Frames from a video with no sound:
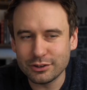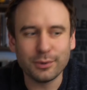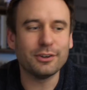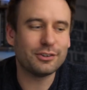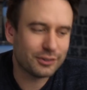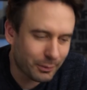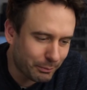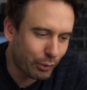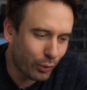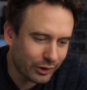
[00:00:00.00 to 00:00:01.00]
So at
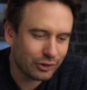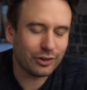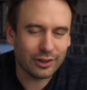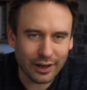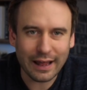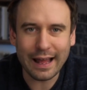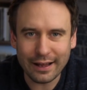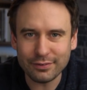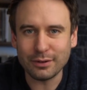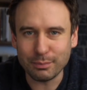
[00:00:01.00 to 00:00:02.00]
some point, you're going to
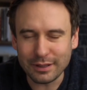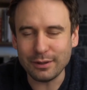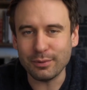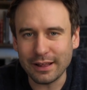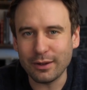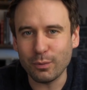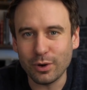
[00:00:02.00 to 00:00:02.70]
have to be without the